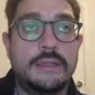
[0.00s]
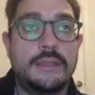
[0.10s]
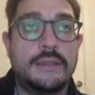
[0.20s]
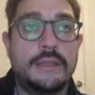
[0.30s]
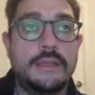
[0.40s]

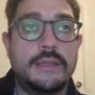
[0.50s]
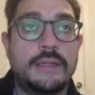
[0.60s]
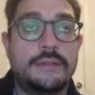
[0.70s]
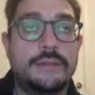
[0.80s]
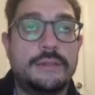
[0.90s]
So
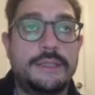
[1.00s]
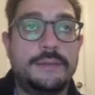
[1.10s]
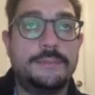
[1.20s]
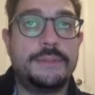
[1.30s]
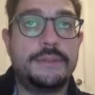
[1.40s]
the
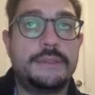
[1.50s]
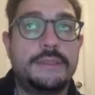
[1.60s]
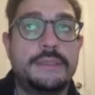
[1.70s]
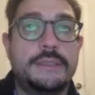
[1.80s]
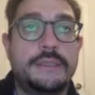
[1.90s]
input
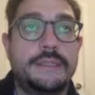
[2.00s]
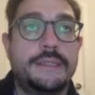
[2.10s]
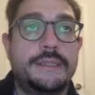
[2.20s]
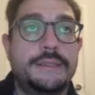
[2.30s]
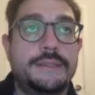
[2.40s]

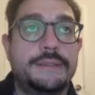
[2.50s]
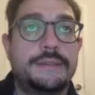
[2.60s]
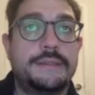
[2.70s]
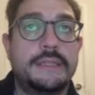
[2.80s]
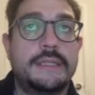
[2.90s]
is
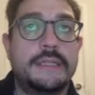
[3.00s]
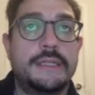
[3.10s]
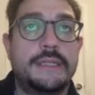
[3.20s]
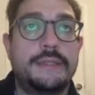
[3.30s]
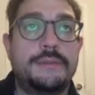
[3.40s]
the
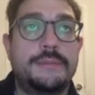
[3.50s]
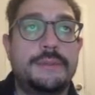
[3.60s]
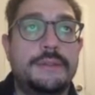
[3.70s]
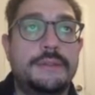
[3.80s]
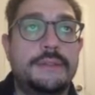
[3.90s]
Git
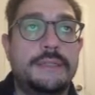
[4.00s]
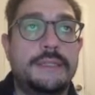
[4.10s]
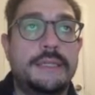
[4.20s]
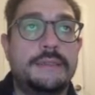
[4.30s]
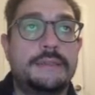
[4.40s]
repository,
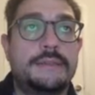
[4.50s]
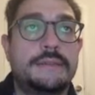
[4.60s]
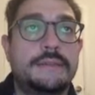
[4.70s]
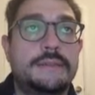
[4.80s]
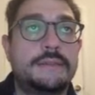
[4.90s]
yes,
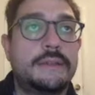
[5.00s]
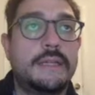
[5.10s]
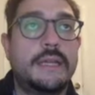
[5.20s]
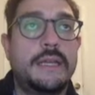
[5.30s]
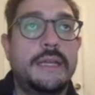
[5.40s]

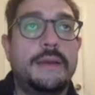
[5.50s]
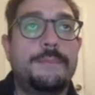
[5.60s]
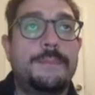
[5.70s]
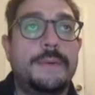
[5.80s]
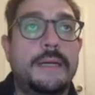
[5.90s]

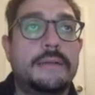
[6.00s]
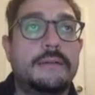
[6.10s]
but